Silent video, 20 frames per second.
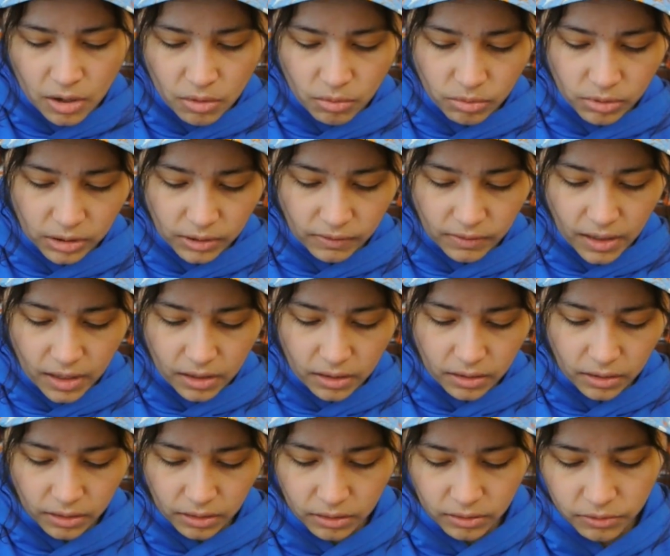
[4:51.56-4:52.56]
We'll leave that in
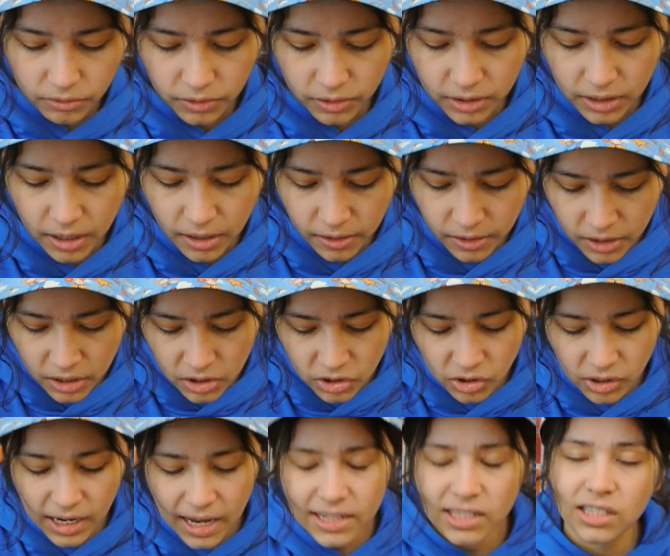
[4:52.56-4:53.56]
there for now.
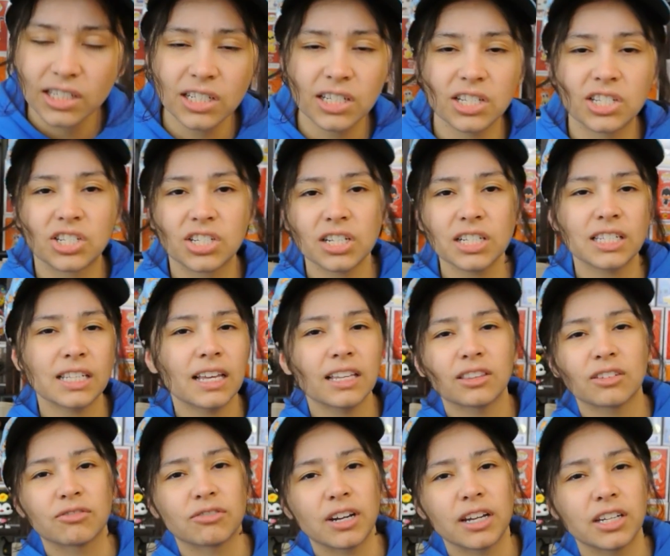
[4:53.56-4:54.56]
So guys, this is just like
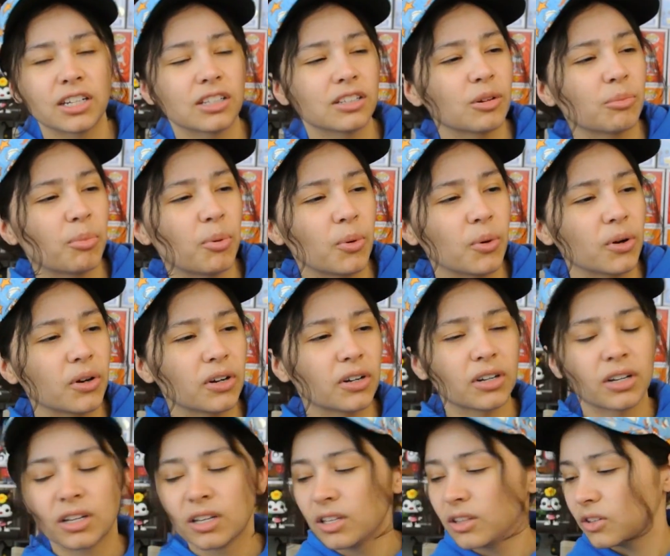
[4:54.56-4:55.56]
the regular P O R G,
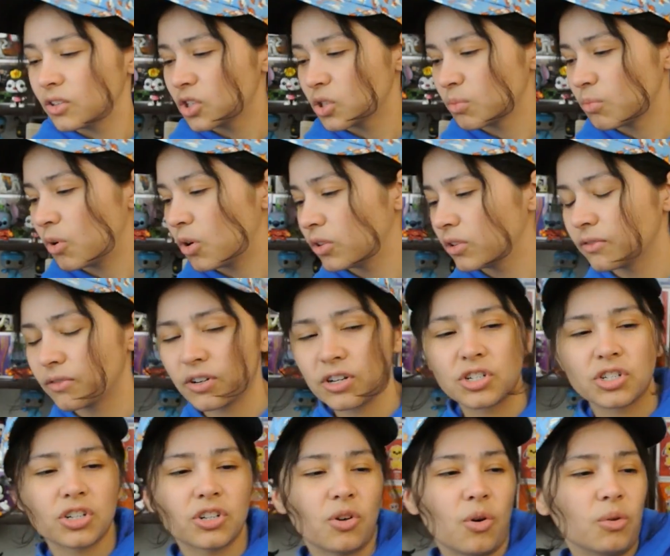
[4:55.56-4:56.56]
the smaller
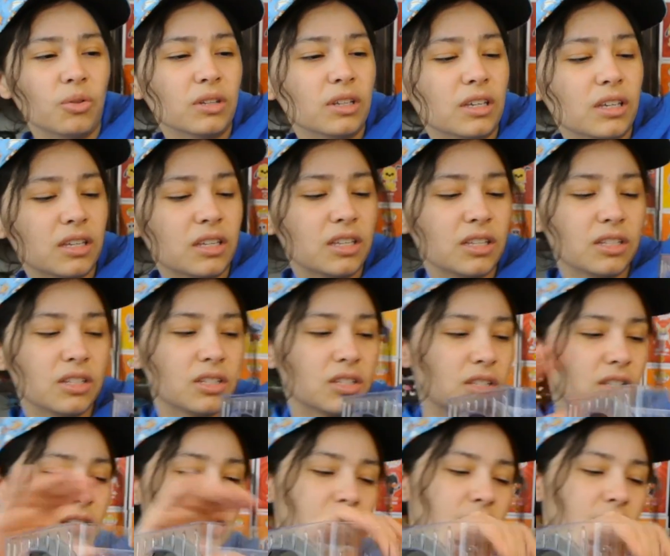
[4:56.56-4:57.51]
version, only he's